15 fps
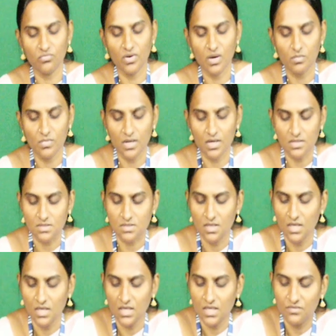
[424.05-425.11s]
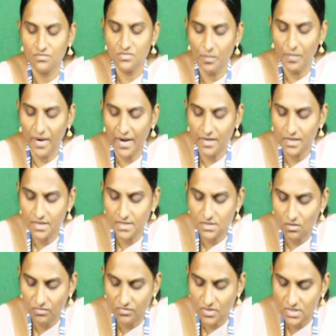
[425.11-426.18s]
formulas if the matrix
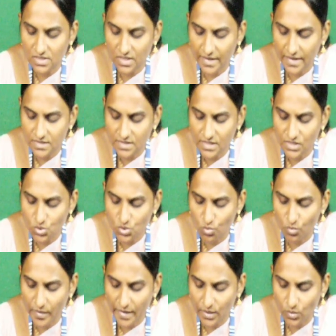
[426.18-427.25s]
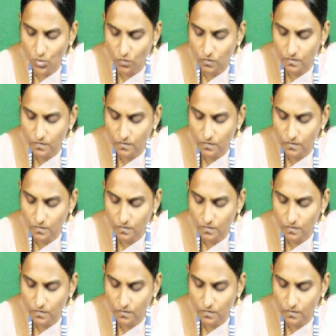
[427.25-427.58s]
of the size is 2 by 2.